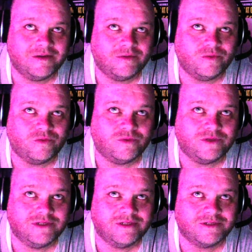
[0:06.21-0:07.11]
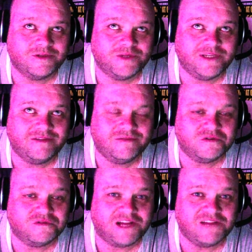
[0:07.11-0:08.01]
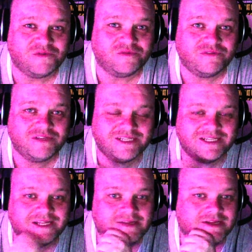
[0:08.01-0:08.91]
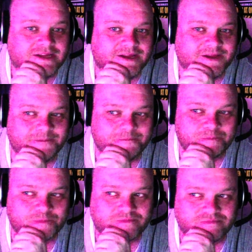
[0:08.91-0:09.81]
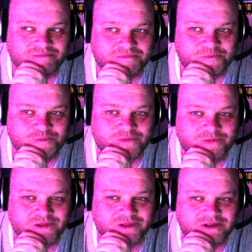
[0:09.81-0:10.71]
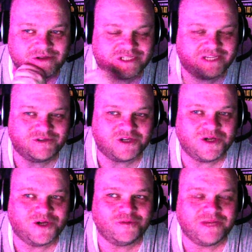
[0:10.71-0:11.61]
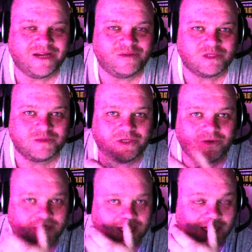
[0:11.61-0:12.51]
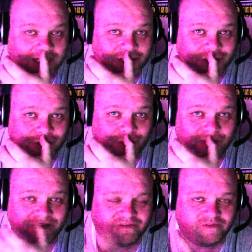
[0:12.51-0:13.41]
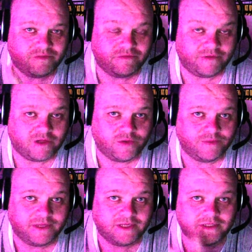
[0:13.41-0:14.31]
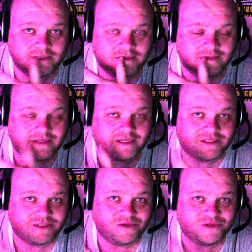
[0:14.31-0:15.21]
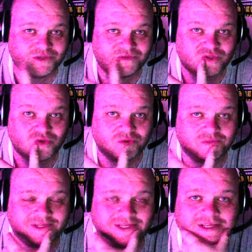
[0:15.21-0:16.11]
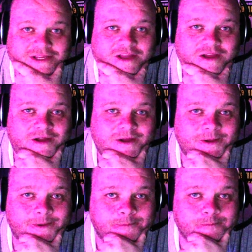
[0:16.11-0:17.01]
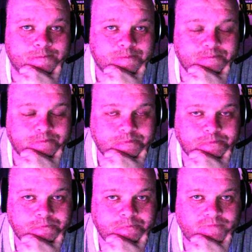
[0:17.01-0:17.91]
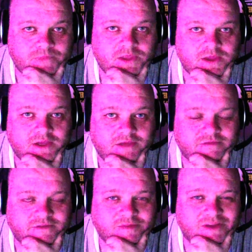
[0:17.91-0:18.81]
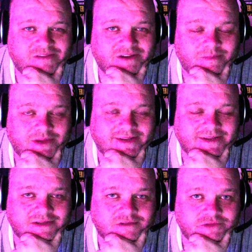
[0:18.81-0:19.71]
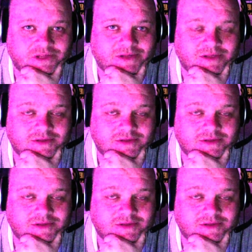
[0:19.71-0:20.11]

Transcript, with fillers: ooh, it's gonna be four or five months. Um, I'll just give you a quick update on what's been going on. As you know, if you've been following me, and thanks to those who've stuck with me. Um, if you follow me, I've had a bad, really bad,